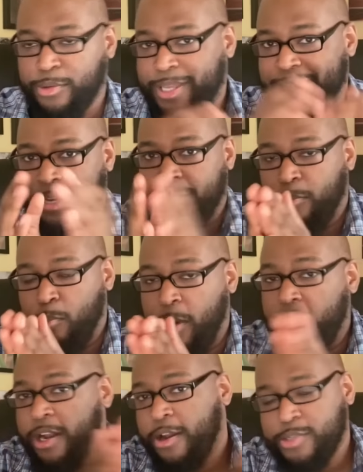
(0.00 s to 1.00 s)
looking at
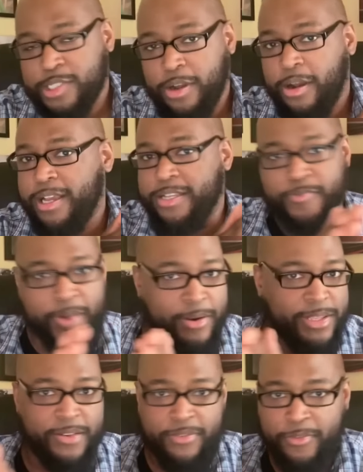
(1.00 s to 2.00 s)
1-0 start is
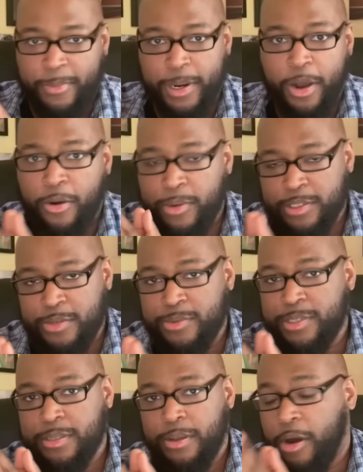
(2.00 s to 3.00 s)
very different from an
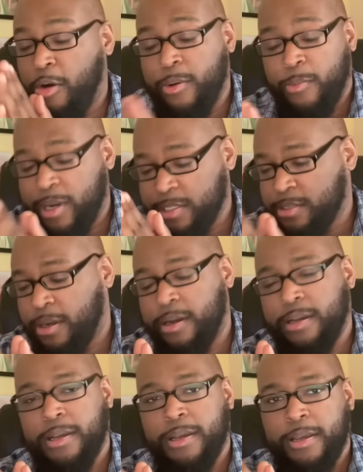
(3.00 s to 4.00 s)
0-1
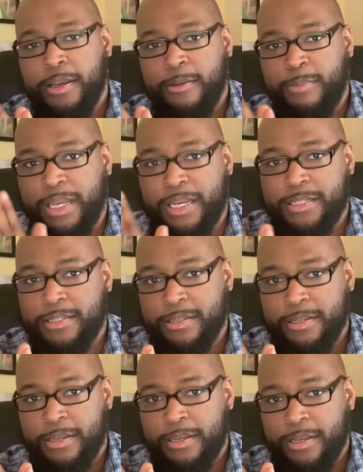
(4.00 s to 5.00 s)
start, because
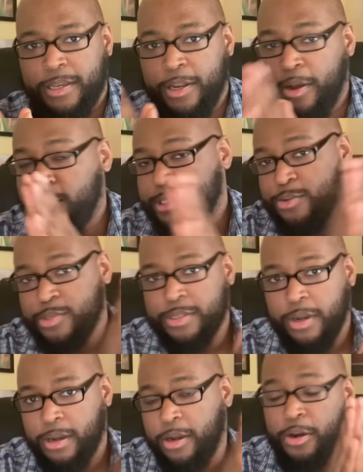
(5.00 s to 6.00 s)
an 0-2
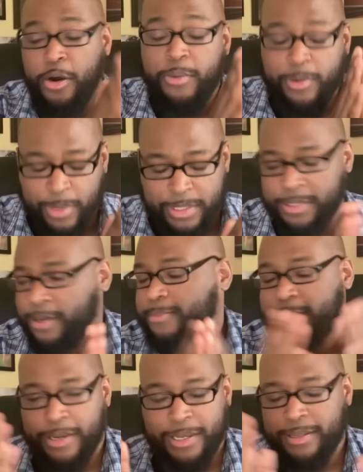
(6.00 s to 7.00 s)
start, or 0-1 start,
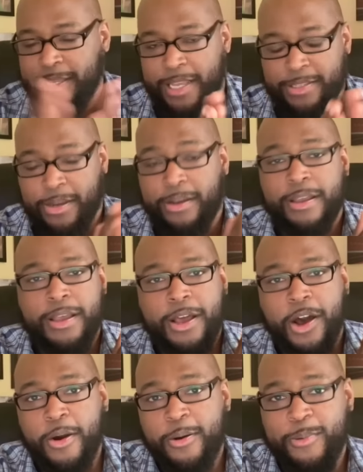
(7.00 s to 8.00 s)
I'm sorry, can't talk.
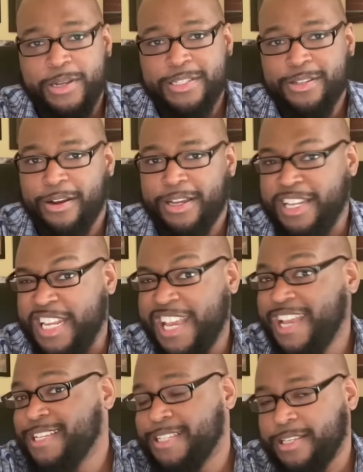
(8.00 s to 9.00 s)
0-1 start could
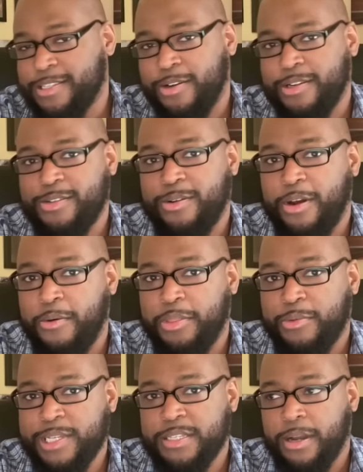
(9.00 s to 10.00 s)
easily turn into an
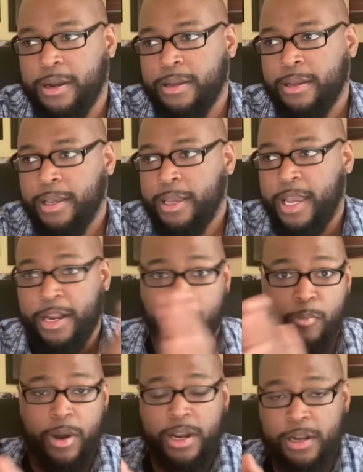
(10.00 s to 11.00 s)
0-3 start, and a
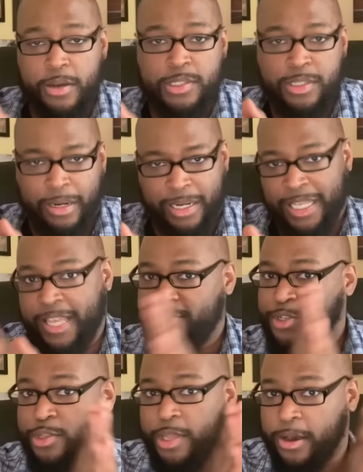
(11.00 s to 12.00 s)
1-0 start
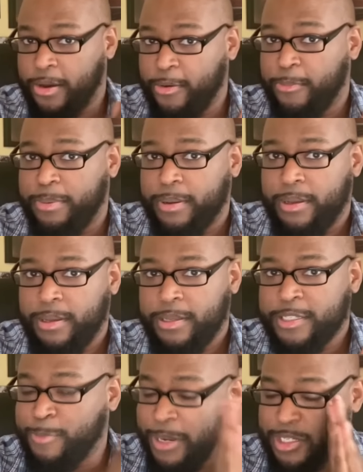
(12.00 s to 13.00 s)
gives you the hope,
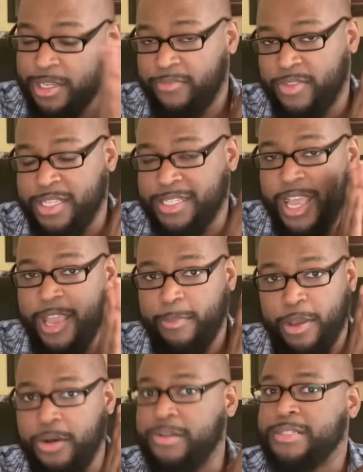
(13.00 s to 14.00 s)
especially if this
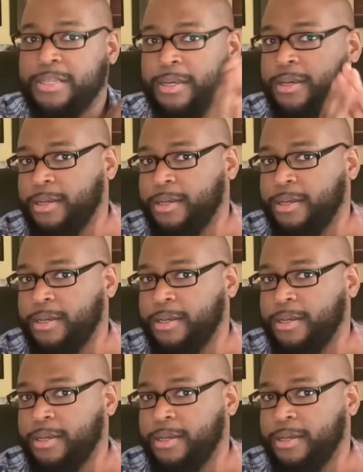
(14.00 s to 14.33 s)
game goes,